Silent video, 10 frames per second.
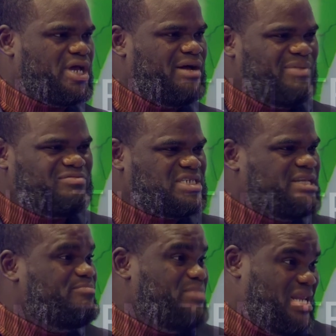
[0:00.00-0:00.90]
I've, I've, seen
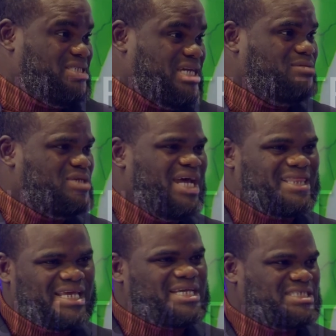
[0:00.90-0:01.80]
him many times, and I
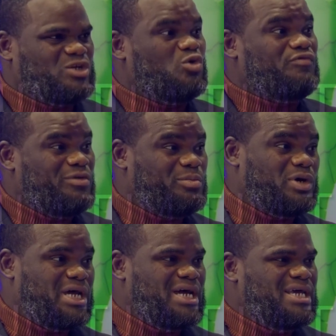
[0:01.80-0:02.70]
think he's a good
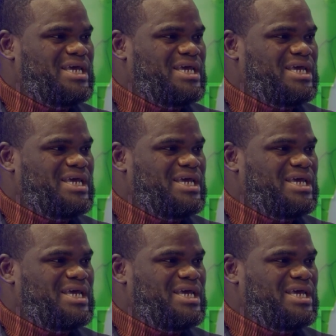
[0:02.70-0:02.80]
footballer.